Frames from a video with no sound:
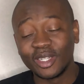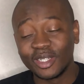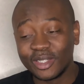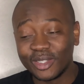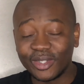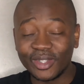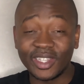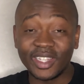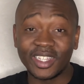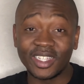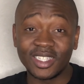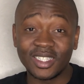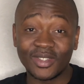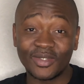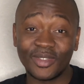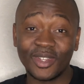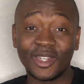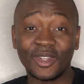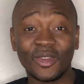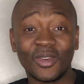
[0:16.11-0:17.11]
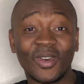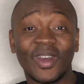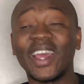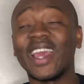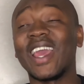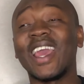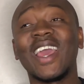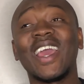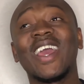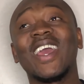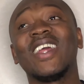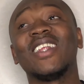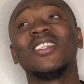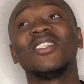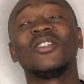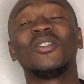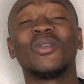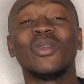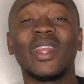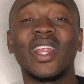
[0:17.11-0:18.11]
to this video and
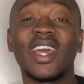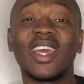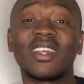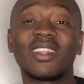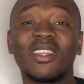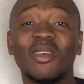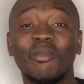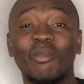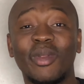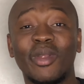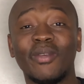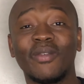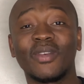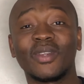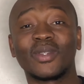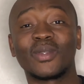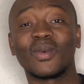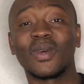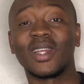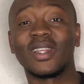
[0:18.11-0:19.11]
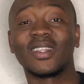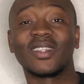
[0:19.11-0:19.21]
to like the previous one,